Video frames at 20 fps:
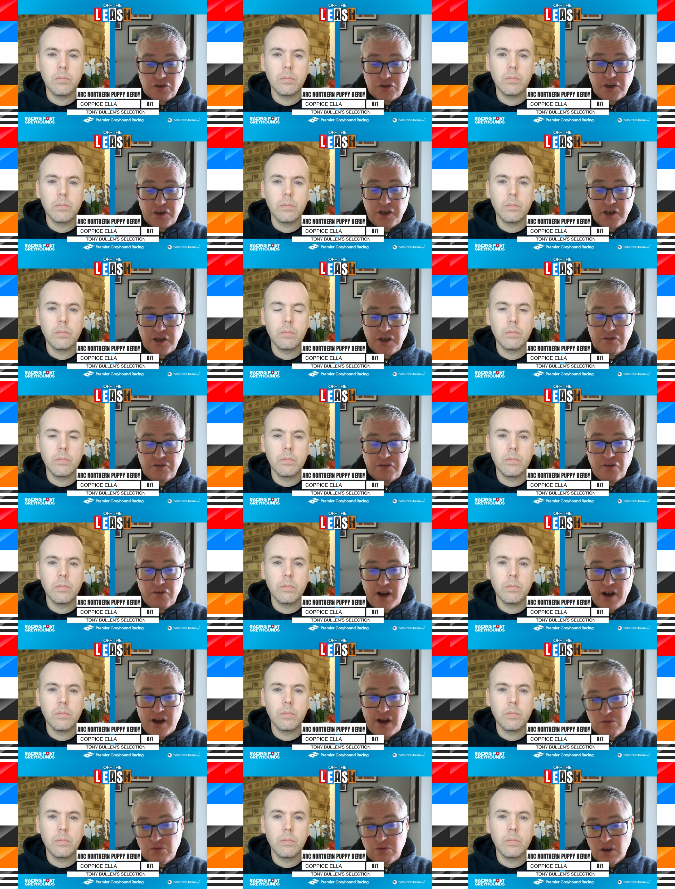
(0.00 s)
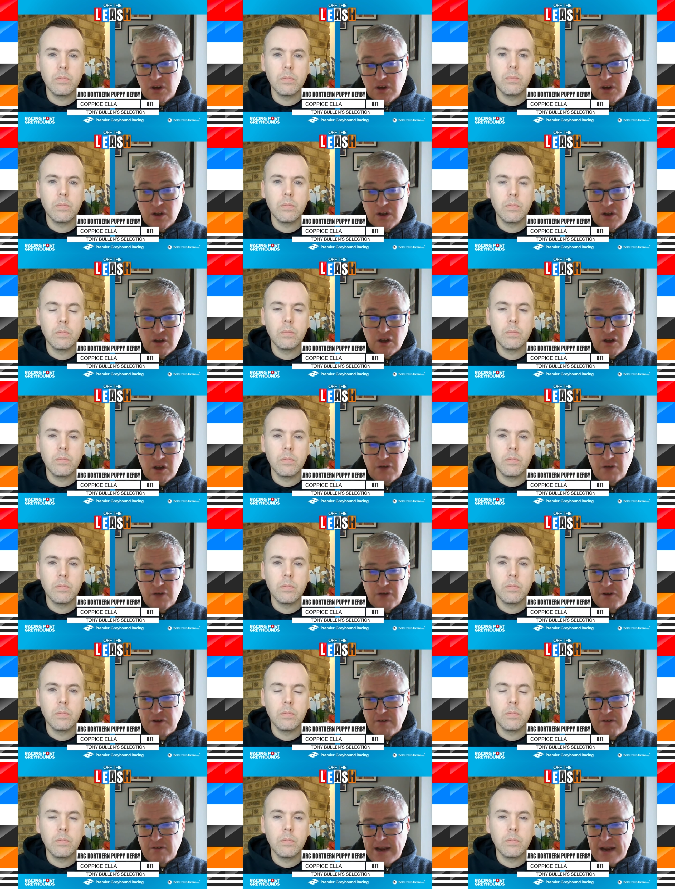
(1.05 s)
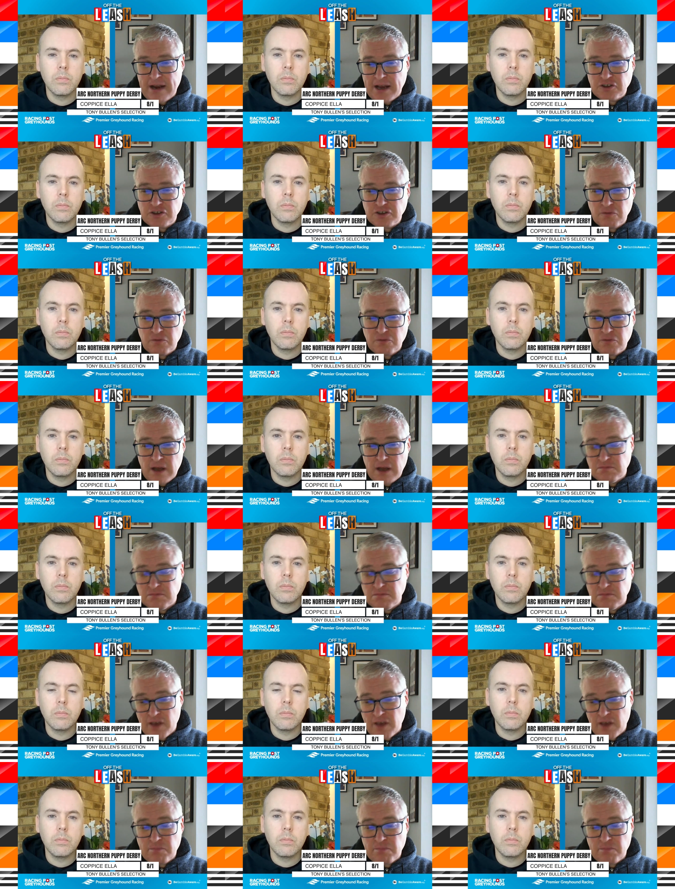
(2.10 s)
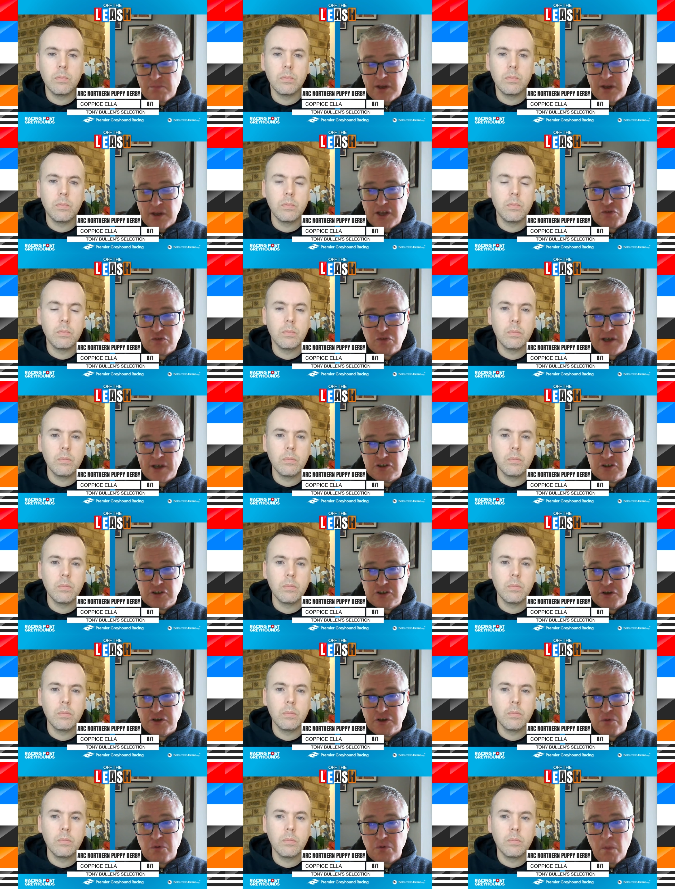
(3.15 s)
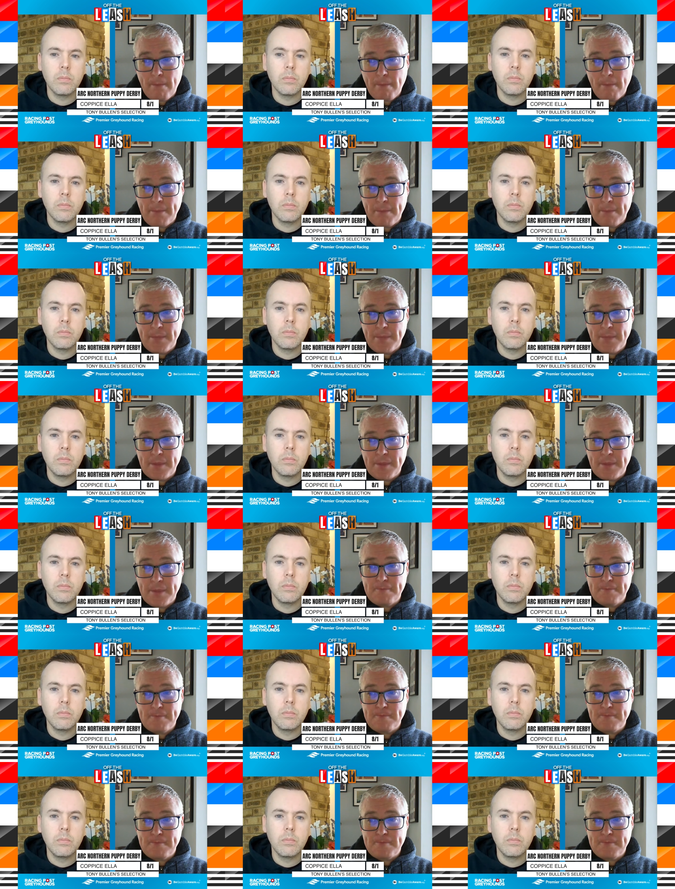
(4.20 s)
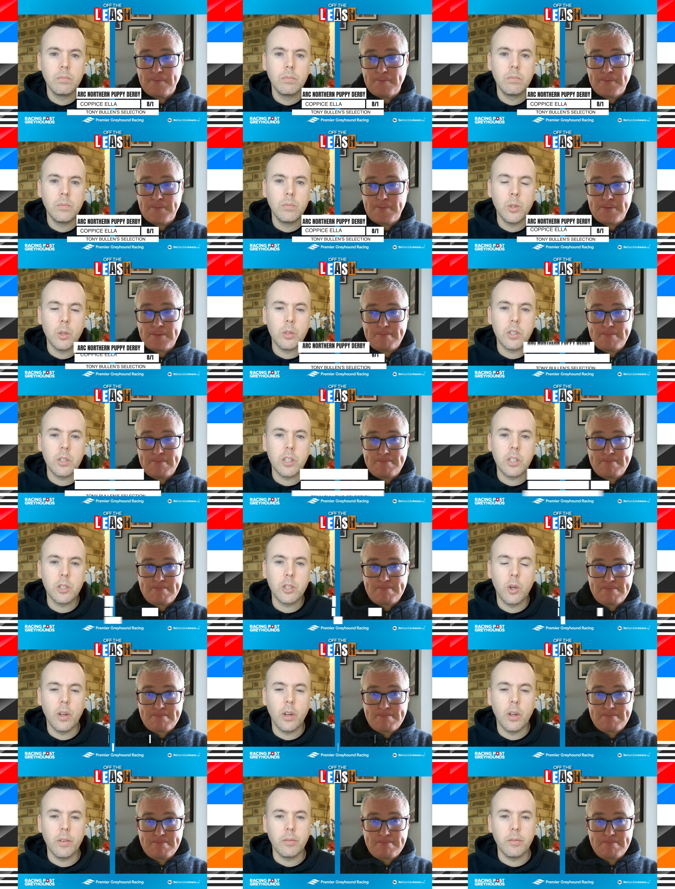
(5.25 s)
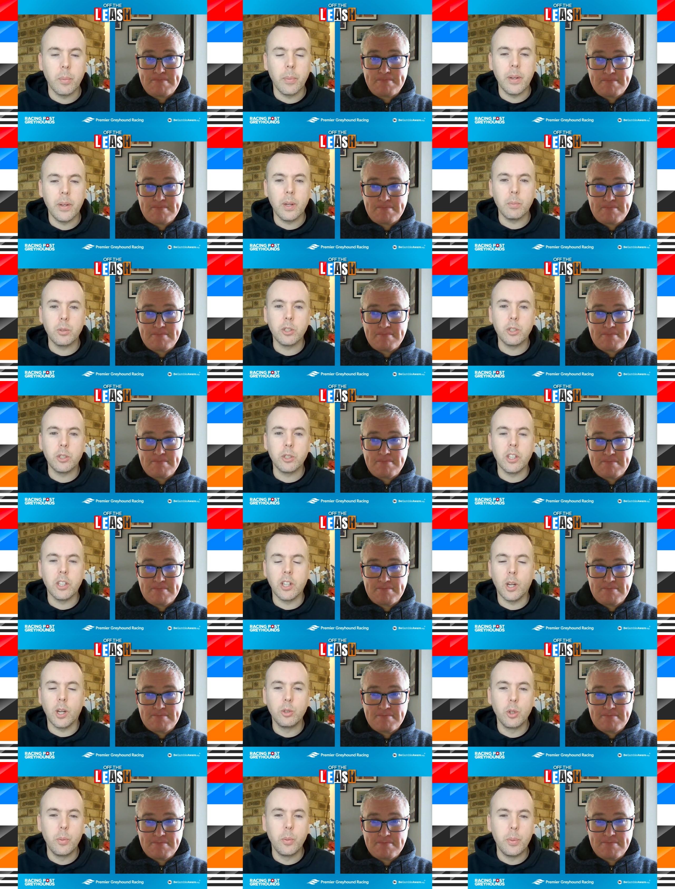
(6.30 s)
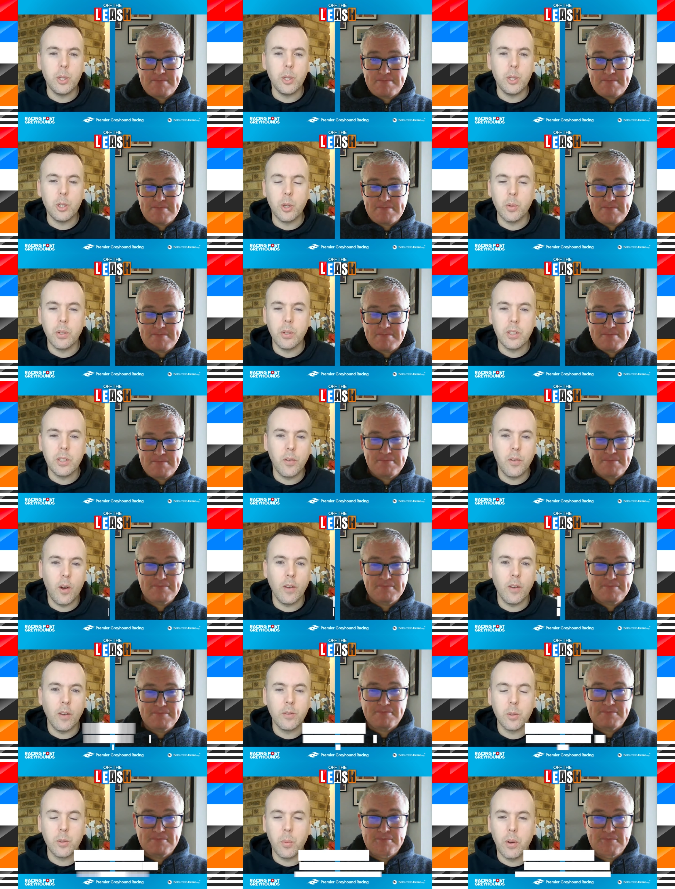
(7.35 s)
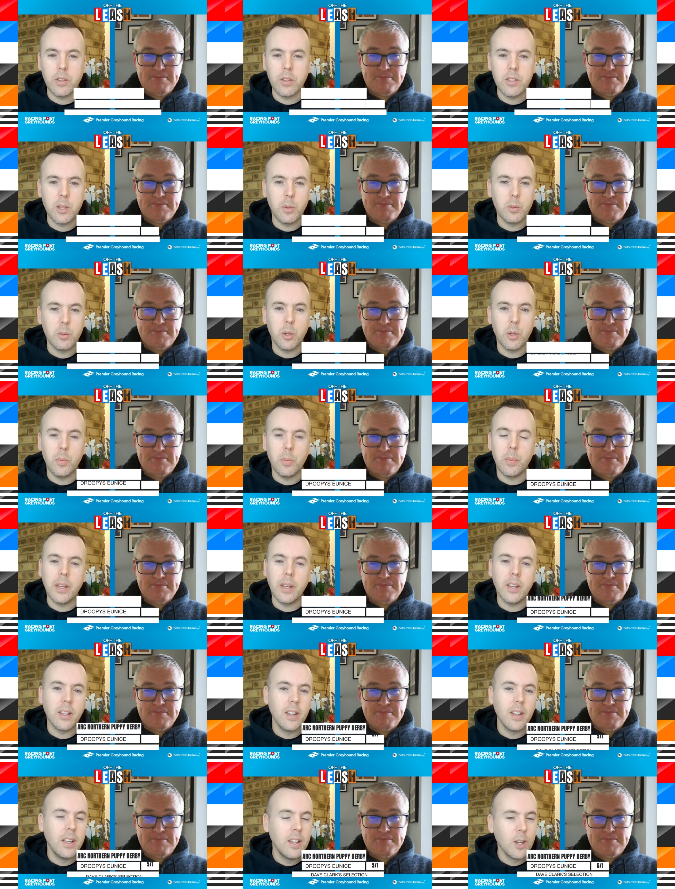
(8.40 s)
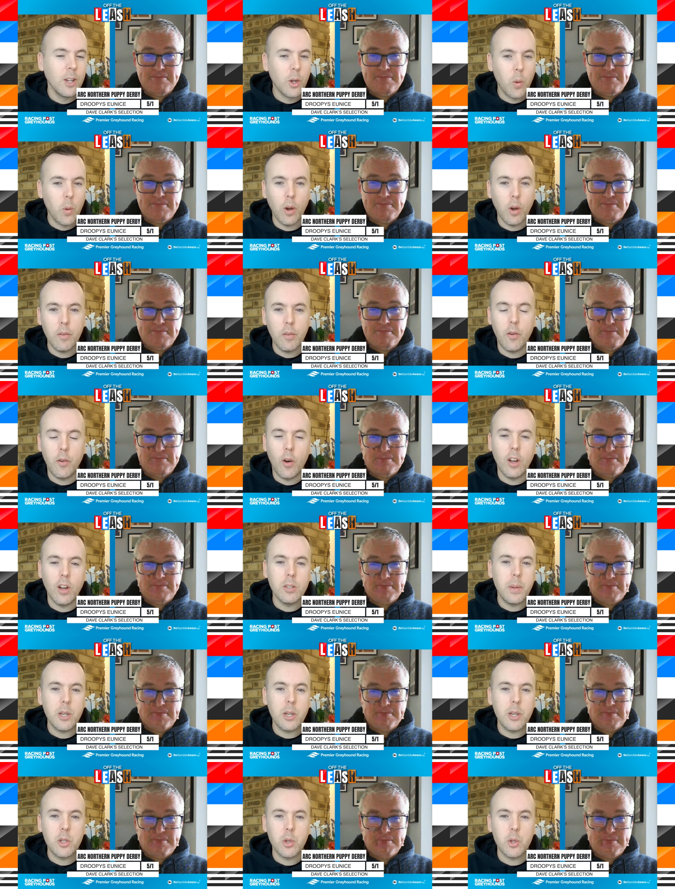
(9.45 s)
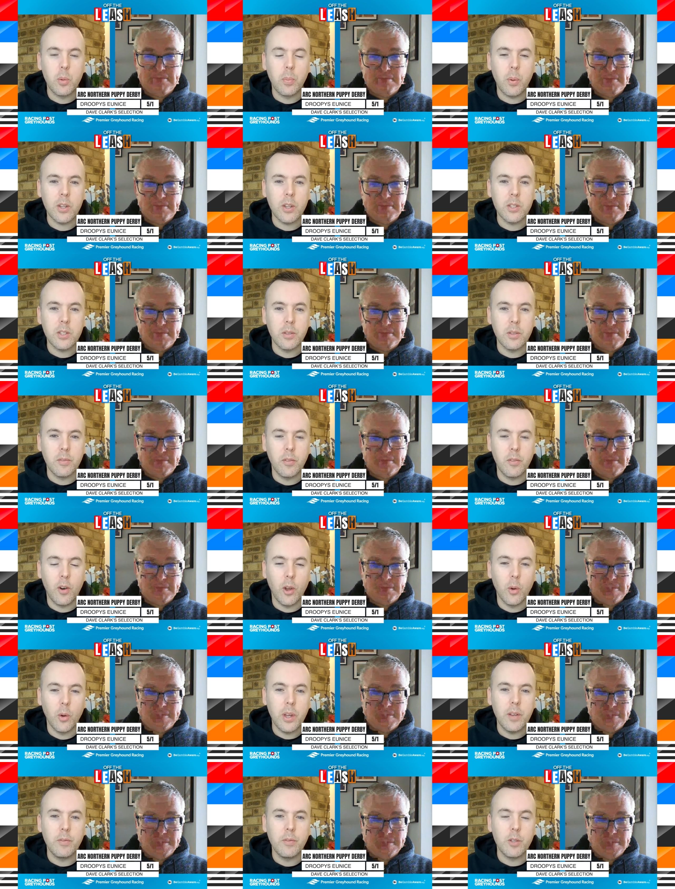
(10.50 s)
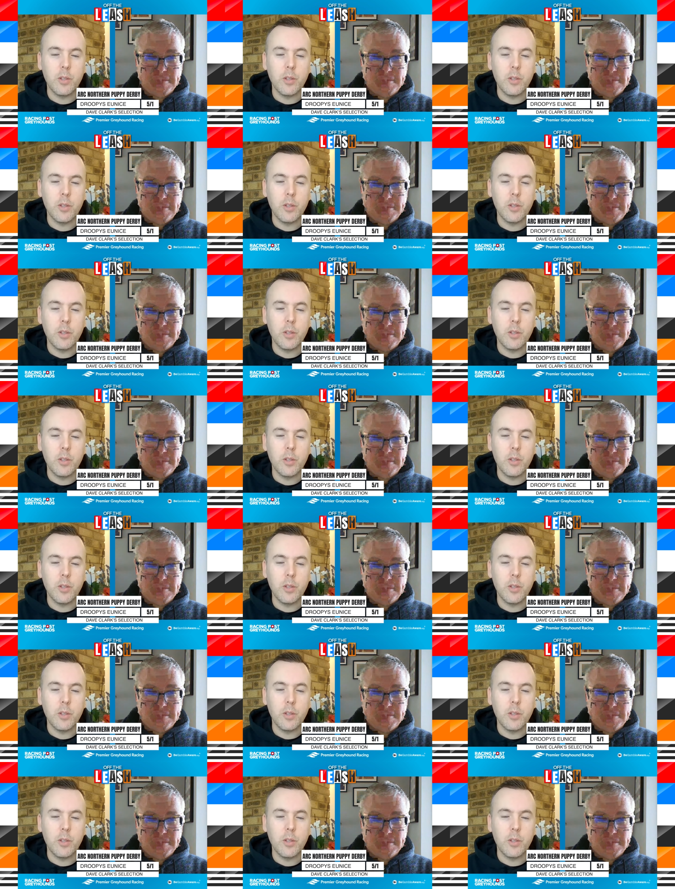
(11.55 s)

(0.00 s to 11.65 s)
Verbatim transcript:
Speaker 1: ticket in the final. I think around 8-1 might even be an each-way steal.
Speaker 2: Not as exciting for me. I'm just going to go Droopy's Eunice, 5-1, still too big. Qualifiers, be a short price in the final